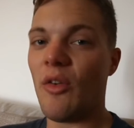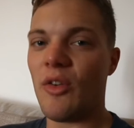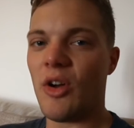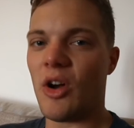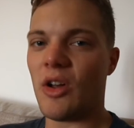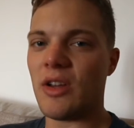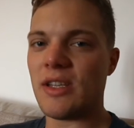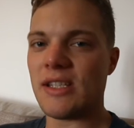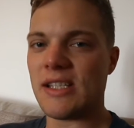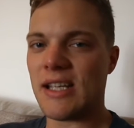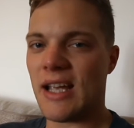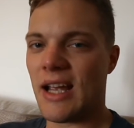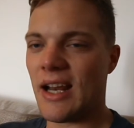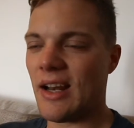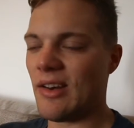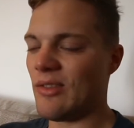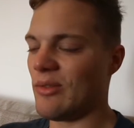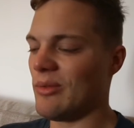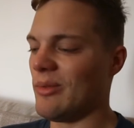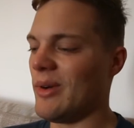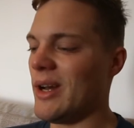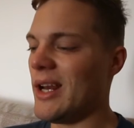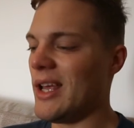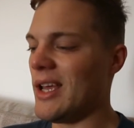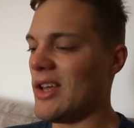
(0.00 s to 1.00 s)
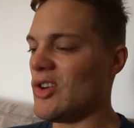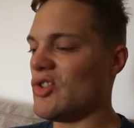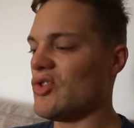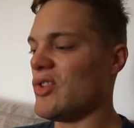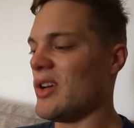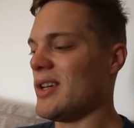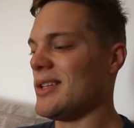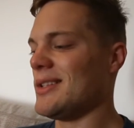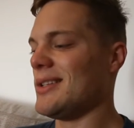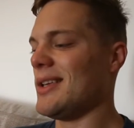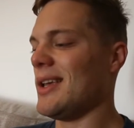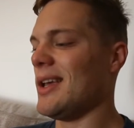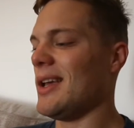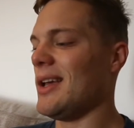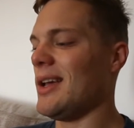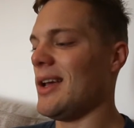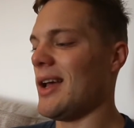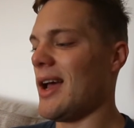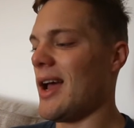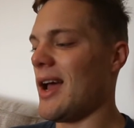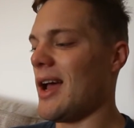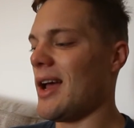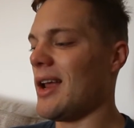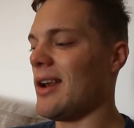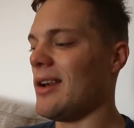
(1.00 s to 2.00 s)
of content, really interesting,
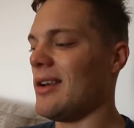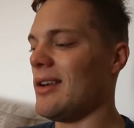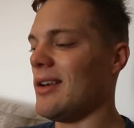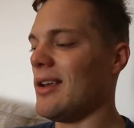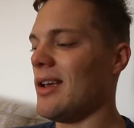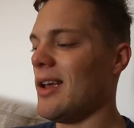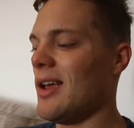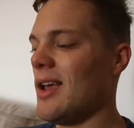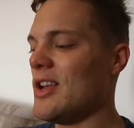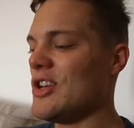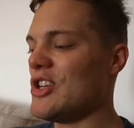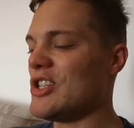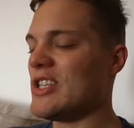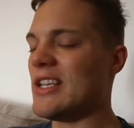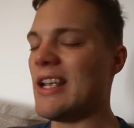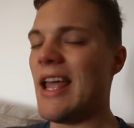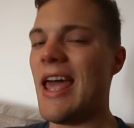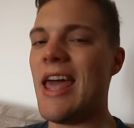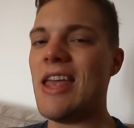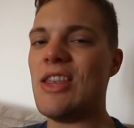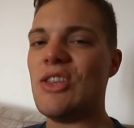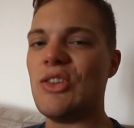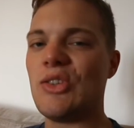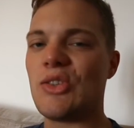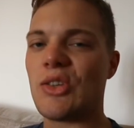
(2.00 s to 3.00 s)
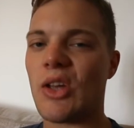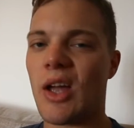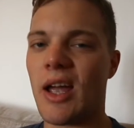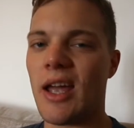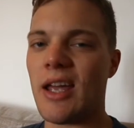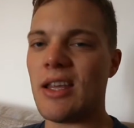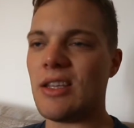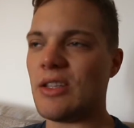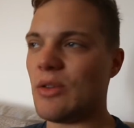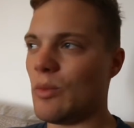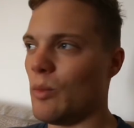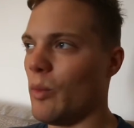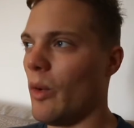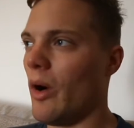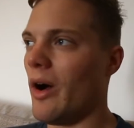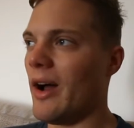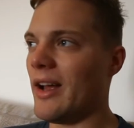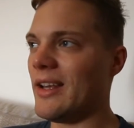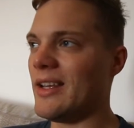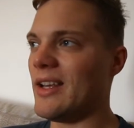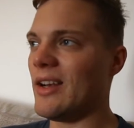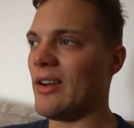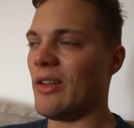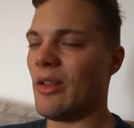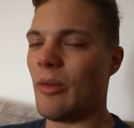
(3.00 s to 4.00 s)
and just an insight into what
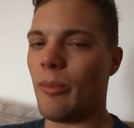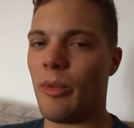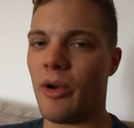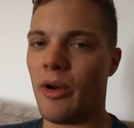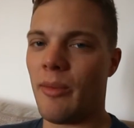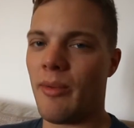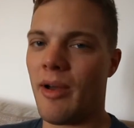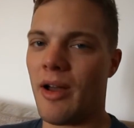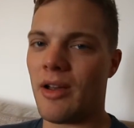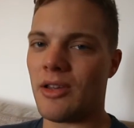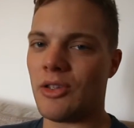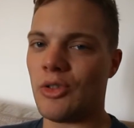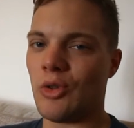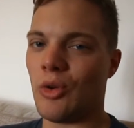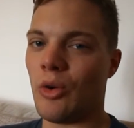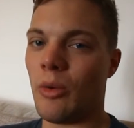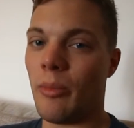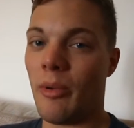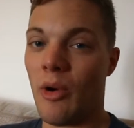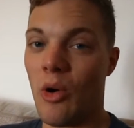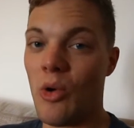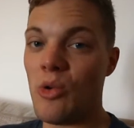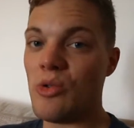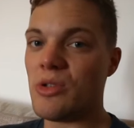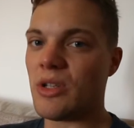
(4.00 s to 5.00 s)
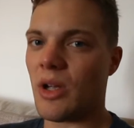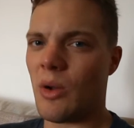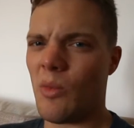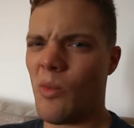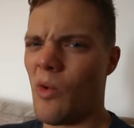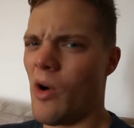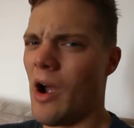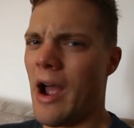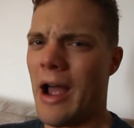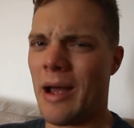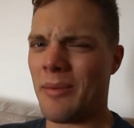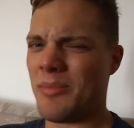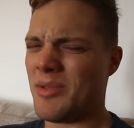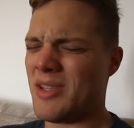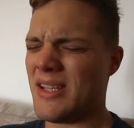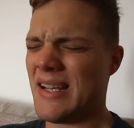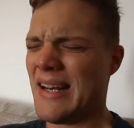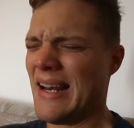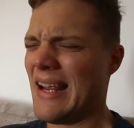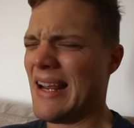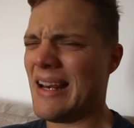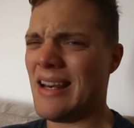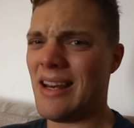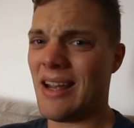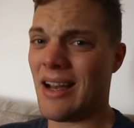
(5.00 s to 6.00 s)
I did on the Body Power Tour, but also what happens
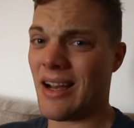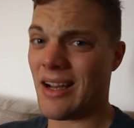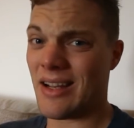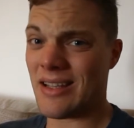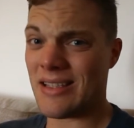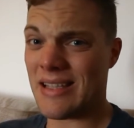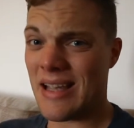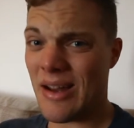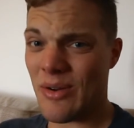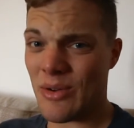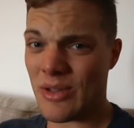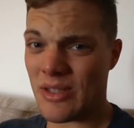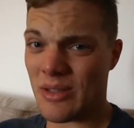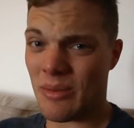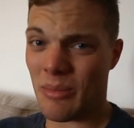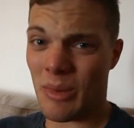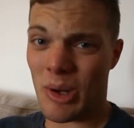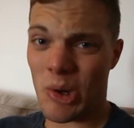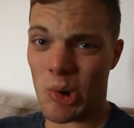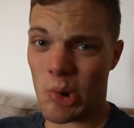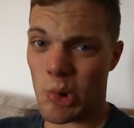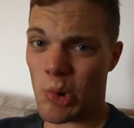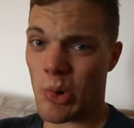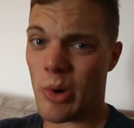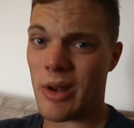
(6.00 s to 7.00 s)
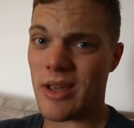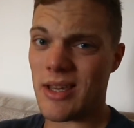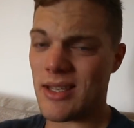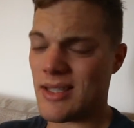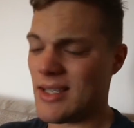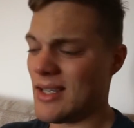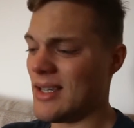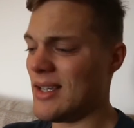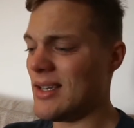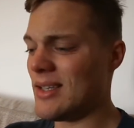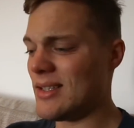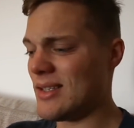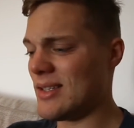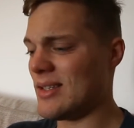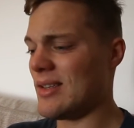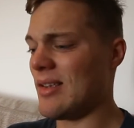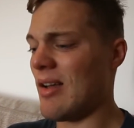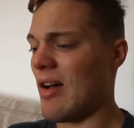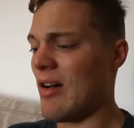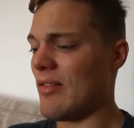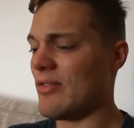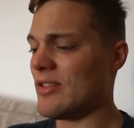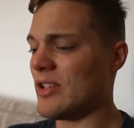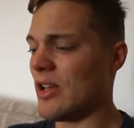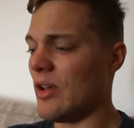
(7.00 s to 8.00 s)
in India, because there is some crazy
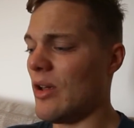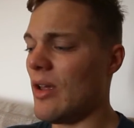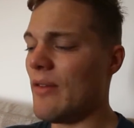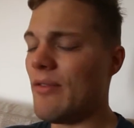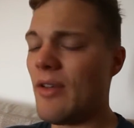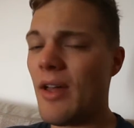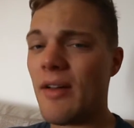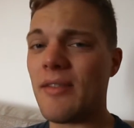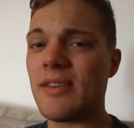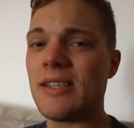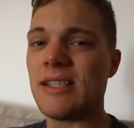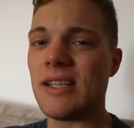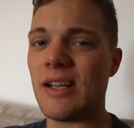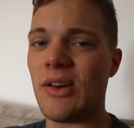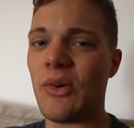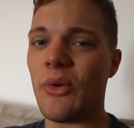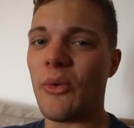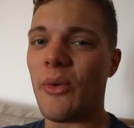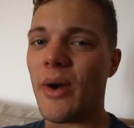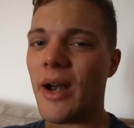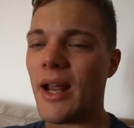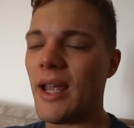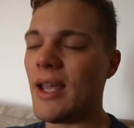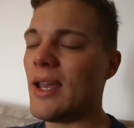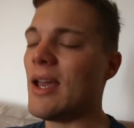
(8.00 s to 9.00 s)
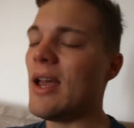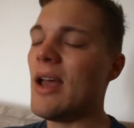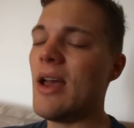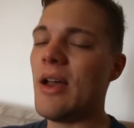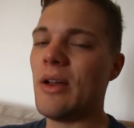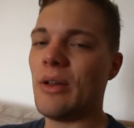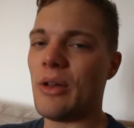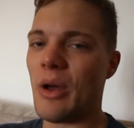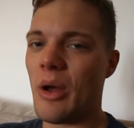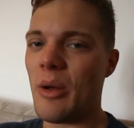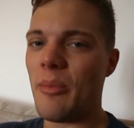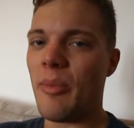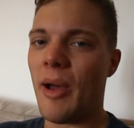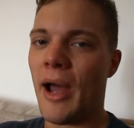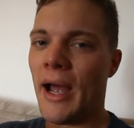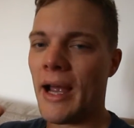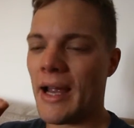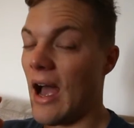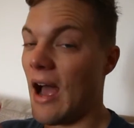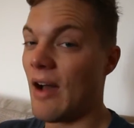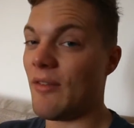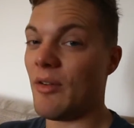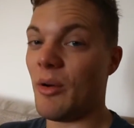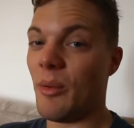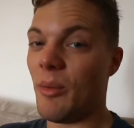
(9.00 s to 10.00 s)
stuff. So if you haven't seen it already, go
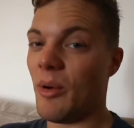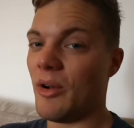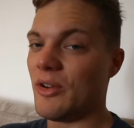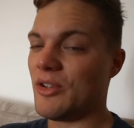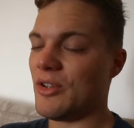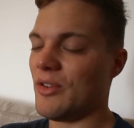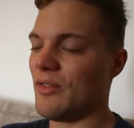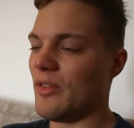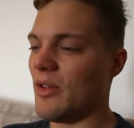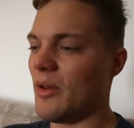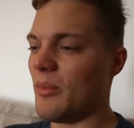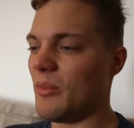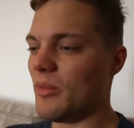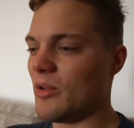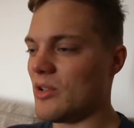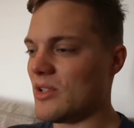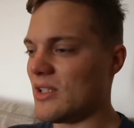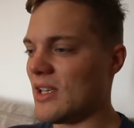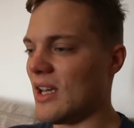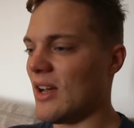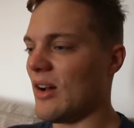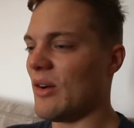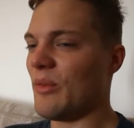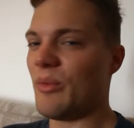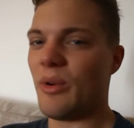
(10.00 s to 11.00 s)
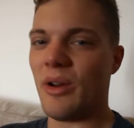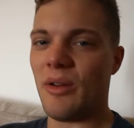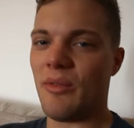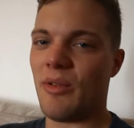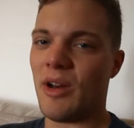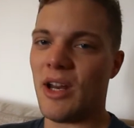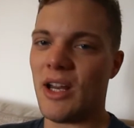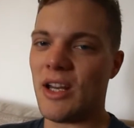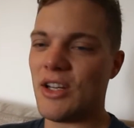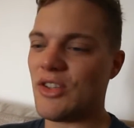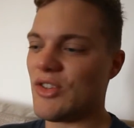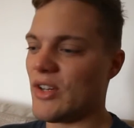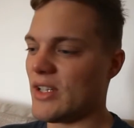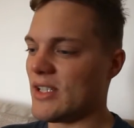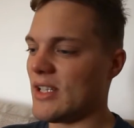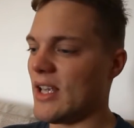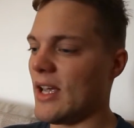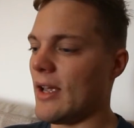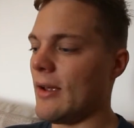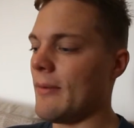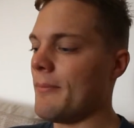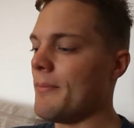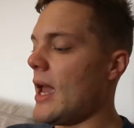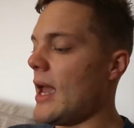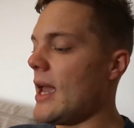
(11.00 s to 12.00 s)
back, have a watch of them, because they are really, really
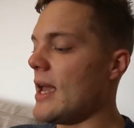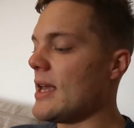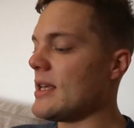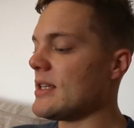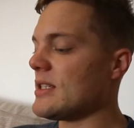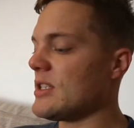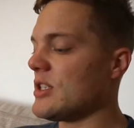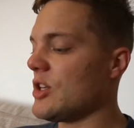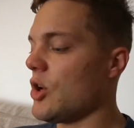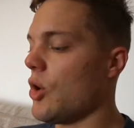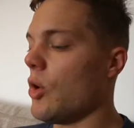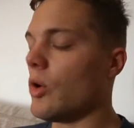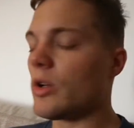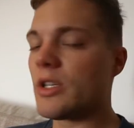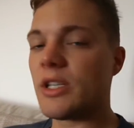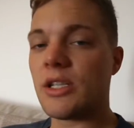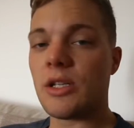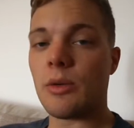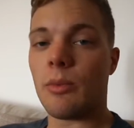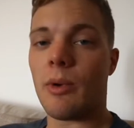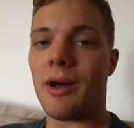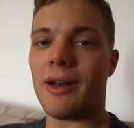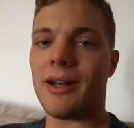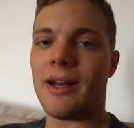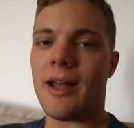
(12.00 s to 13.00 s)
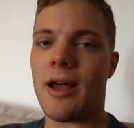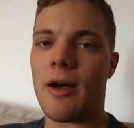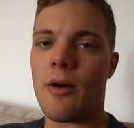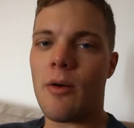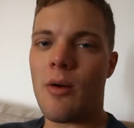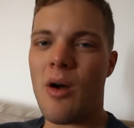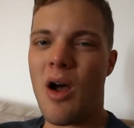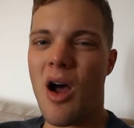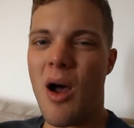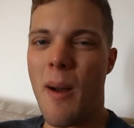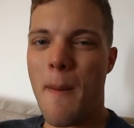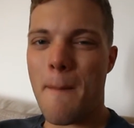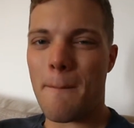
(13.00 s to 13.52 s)
interesting. It's 1:45 now.